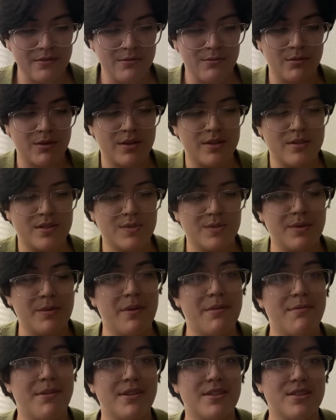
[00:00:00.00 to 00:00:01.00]
was one of my
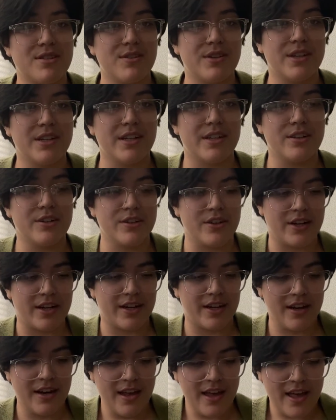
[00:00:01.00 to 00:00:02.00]
friends during
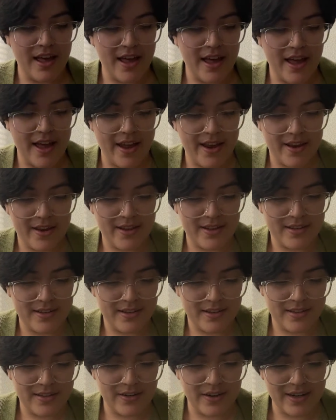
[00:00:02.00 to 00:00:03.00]
undergrad,
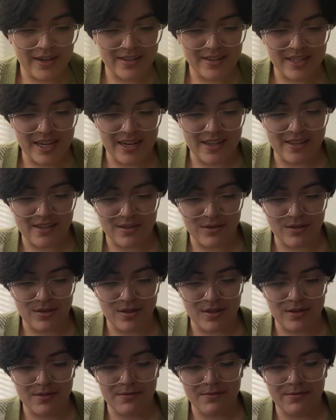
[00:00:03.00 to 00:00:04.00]
and they're out of state, so
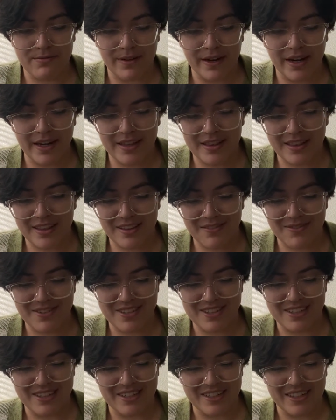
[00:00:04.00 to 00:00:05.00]
they're finally
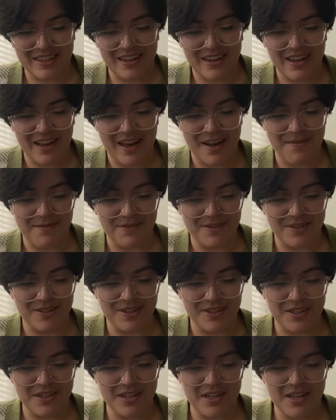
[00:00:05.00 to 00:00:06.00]
visiting after